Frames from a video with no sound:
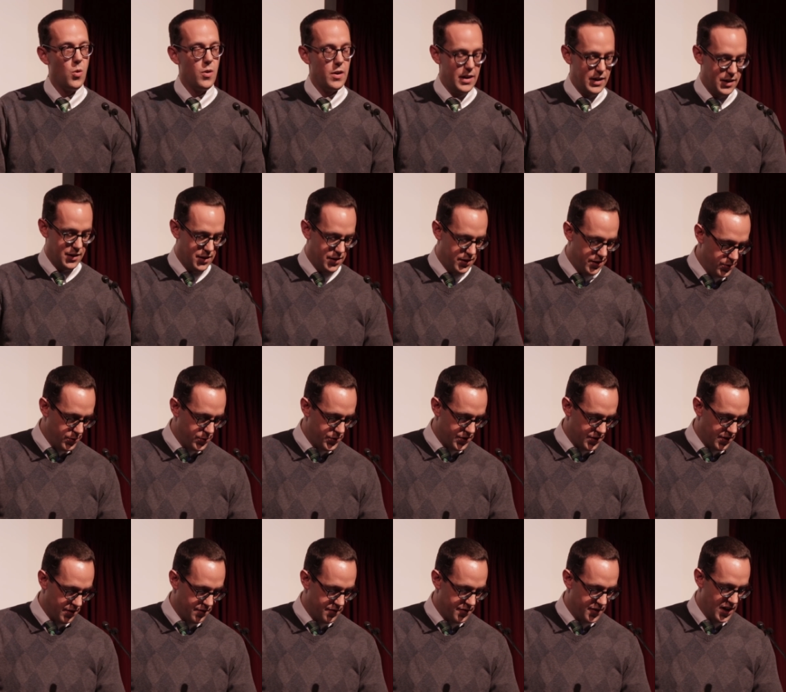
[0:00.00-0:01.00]
more
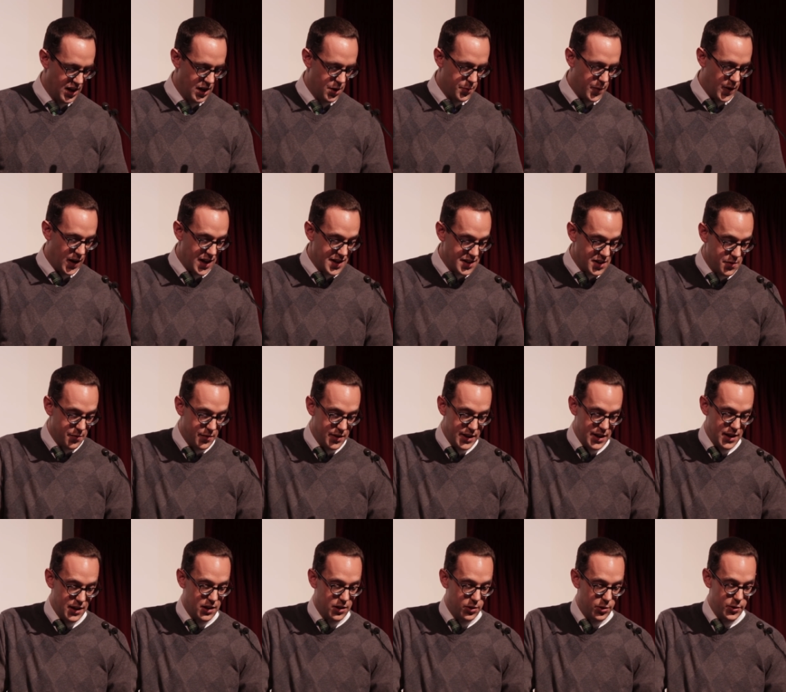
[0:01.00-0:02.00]
inclusive,
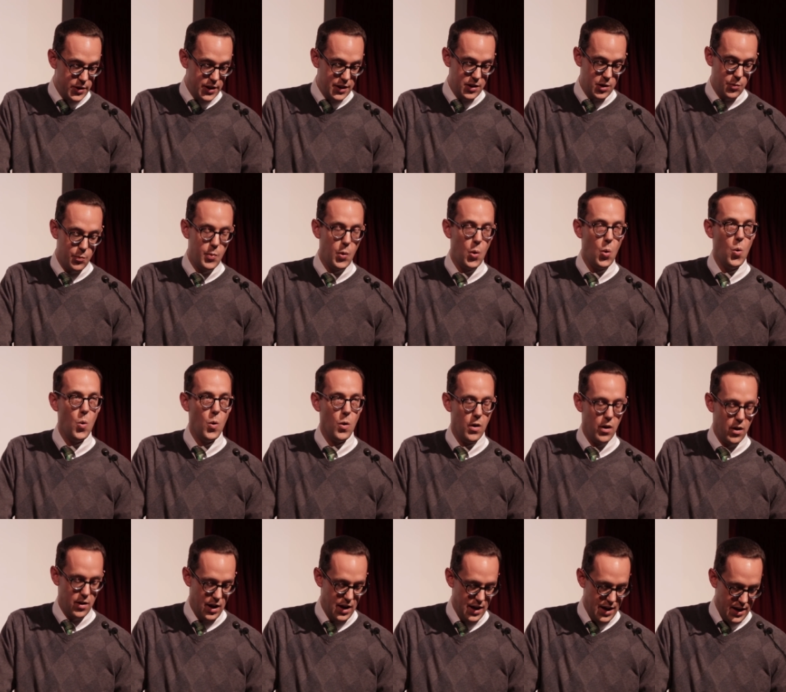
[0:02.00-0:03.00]
possibly including the
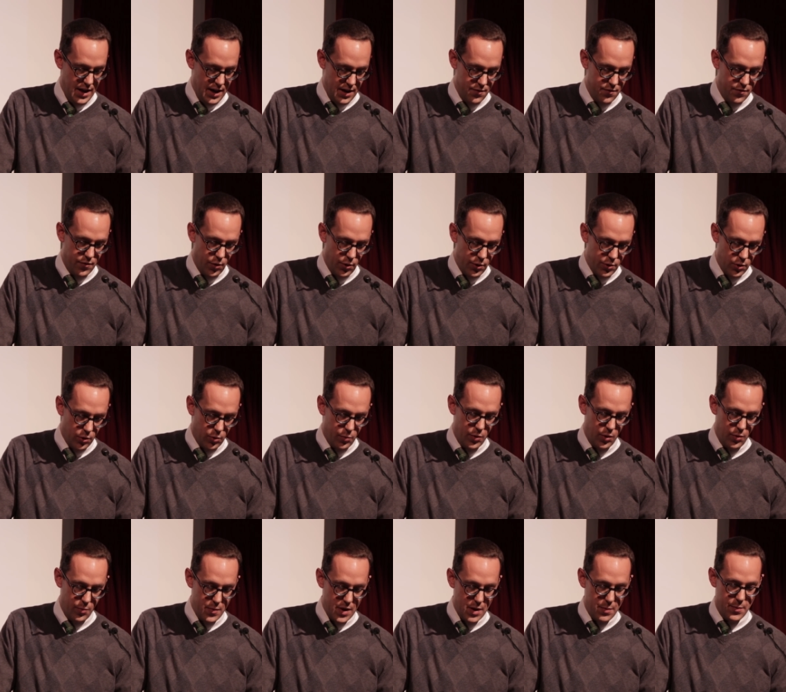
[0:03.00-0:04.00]
poor and
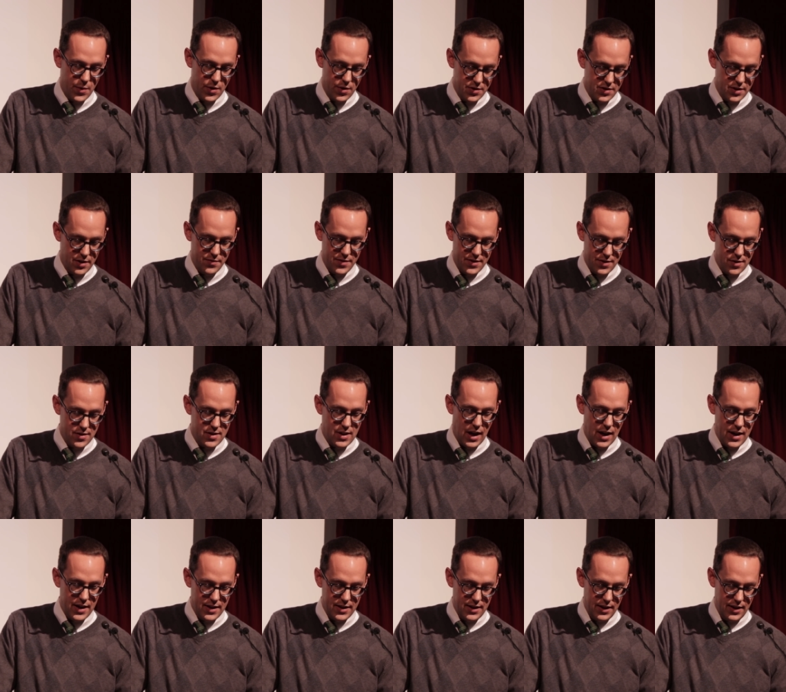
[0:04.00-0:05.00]
vulnerable members of
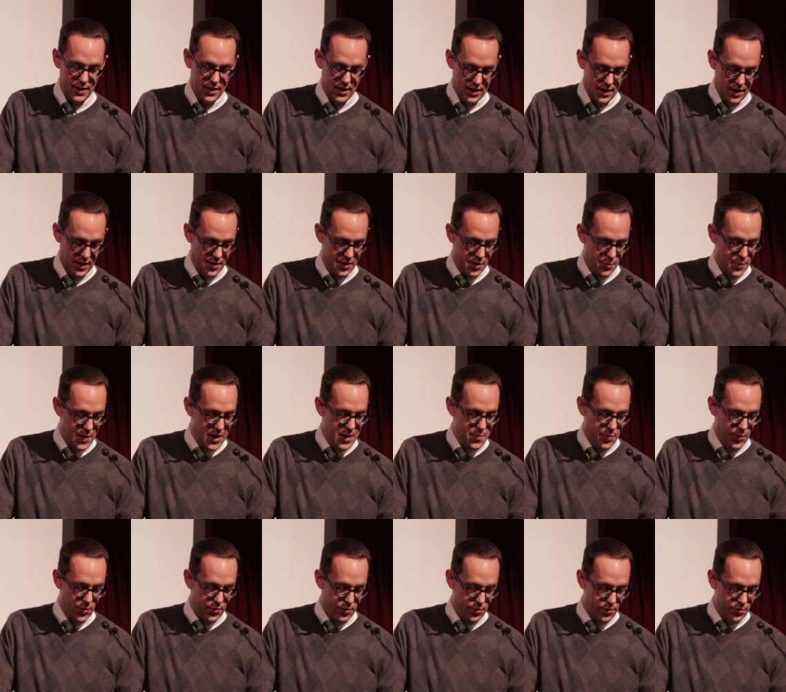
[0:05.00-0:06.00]
society. The
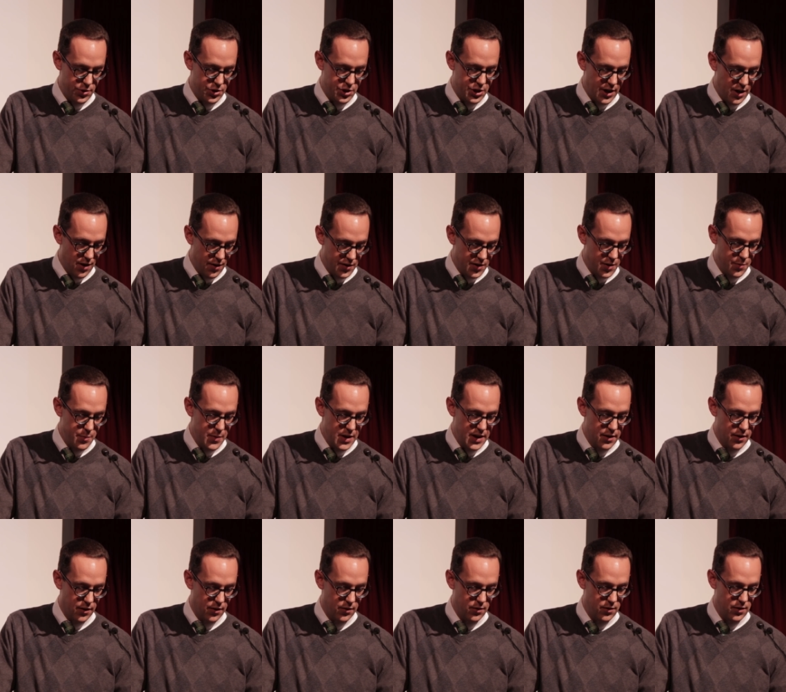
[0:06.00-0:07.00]
people who shared the
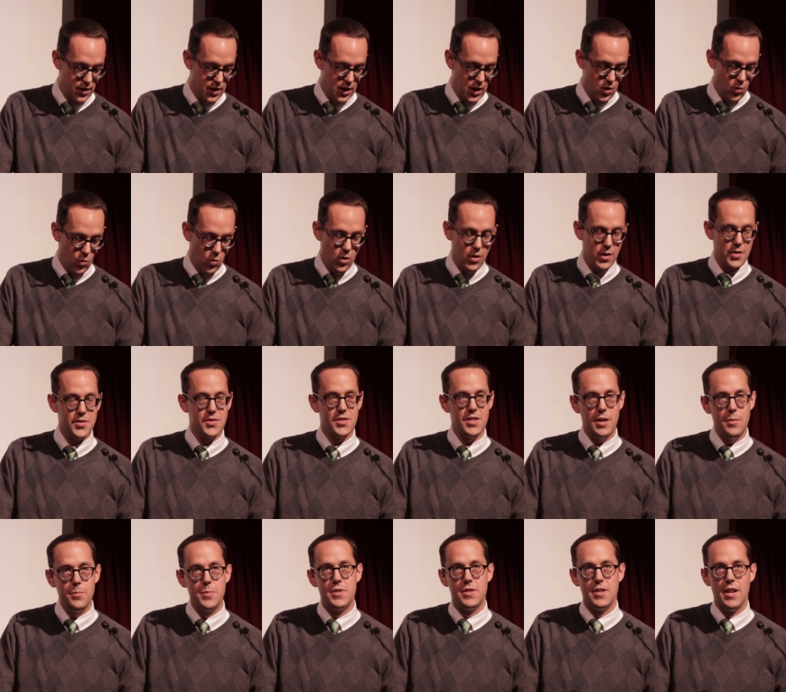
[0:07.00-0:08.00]
meal were a
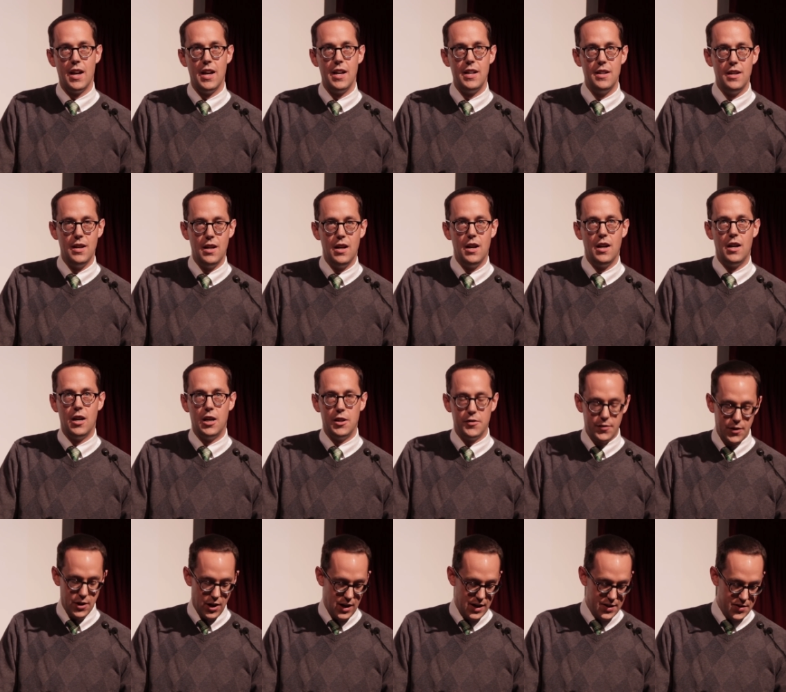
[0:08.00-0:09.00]
subset
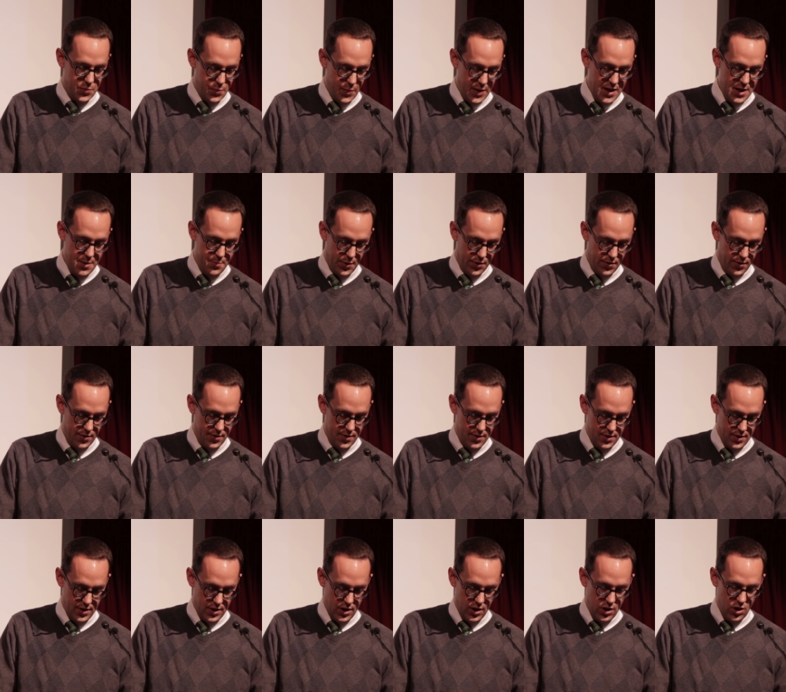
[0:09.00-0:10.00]
of God's
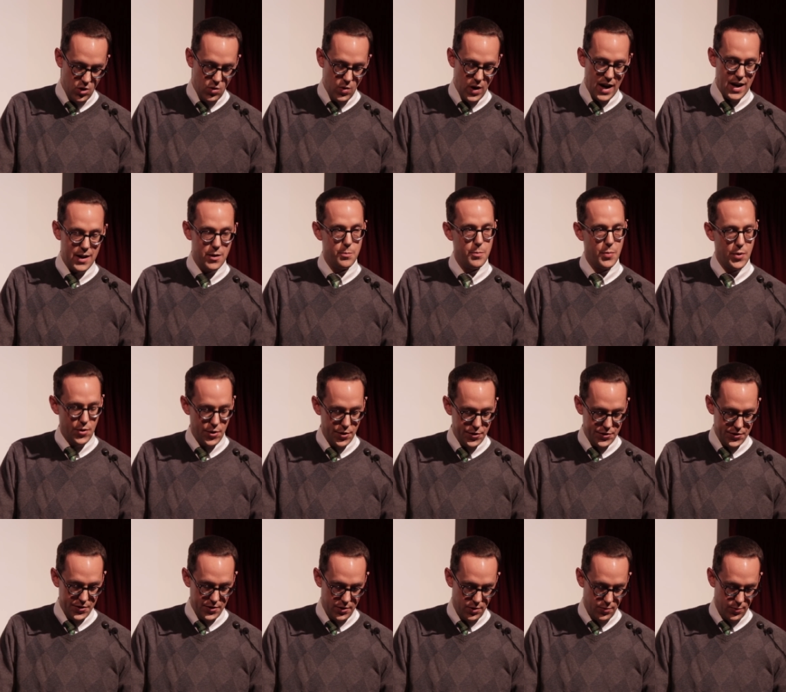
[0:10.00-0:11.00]
people who had a
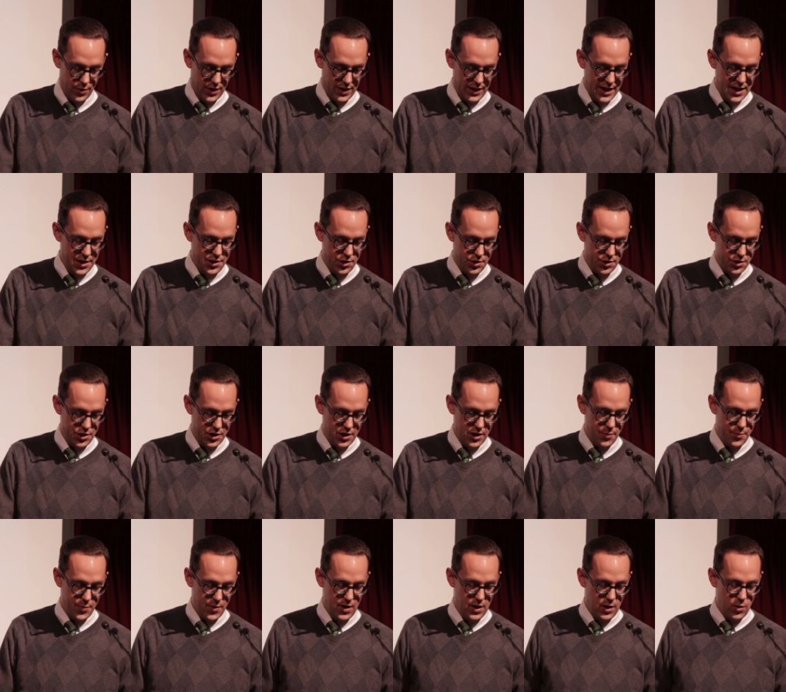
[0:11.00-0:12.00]
personal
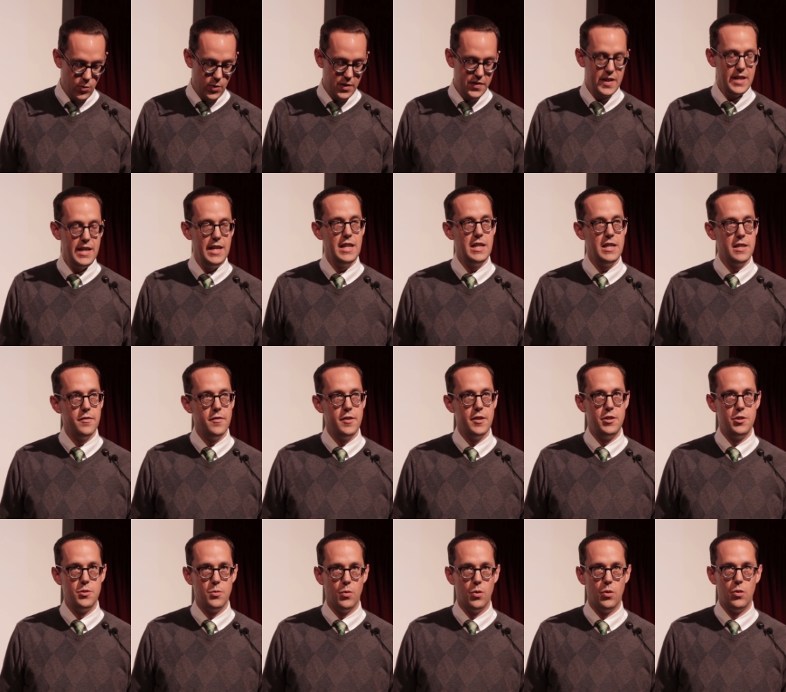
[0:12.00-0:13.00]
relationship with the
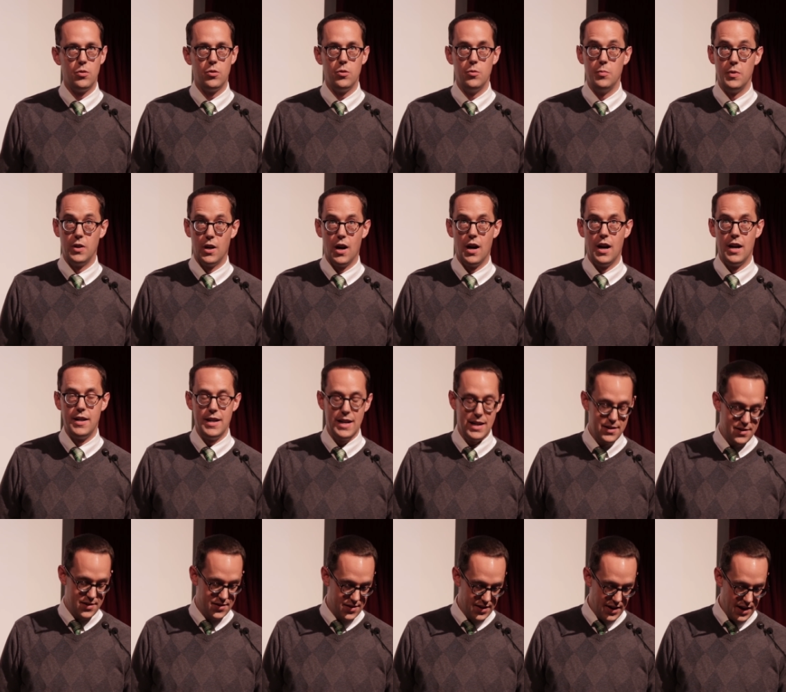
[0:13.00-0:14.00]
individual whom God
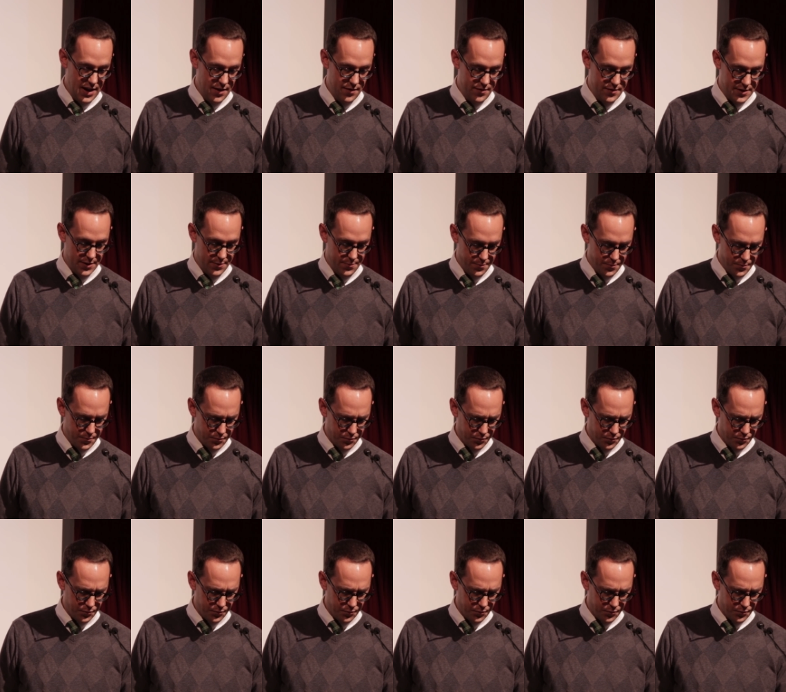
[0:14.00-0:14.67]
had saved.